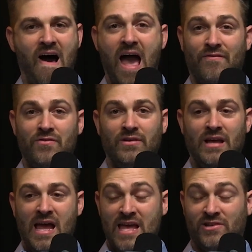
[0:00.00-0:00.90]
I have
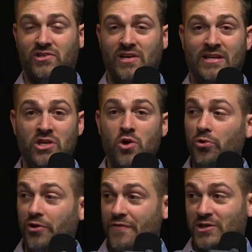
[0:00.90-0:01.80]
it's the
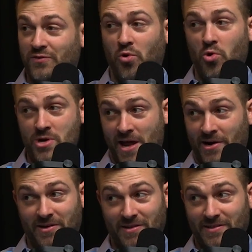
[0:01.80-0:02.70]
old defensive
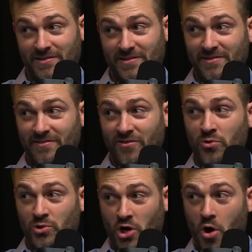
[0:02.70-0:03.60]
coordinator, mm-hmm.
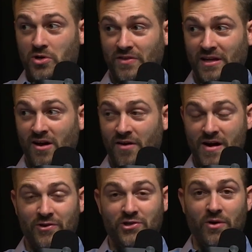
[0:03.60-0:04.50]
who's coach of
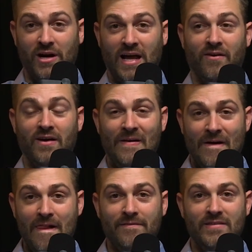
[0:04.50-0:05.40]
Arizona now.
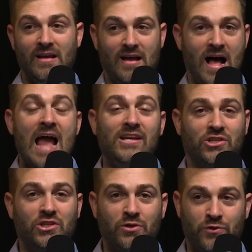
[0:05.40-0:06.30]
I
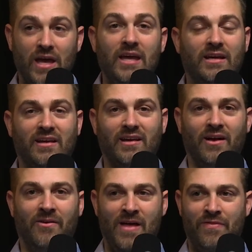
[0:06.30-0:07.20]
just think
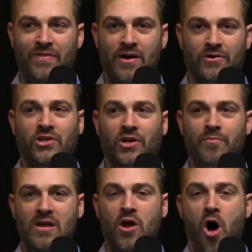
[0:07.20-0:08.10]
that there's going
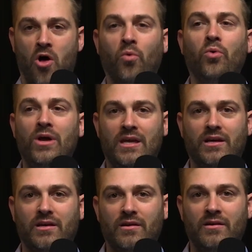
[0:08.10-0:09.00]
to be all
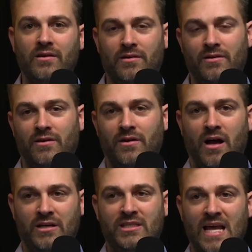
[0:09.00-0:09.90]
week
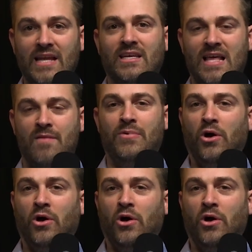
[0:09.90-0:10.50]
a sense in that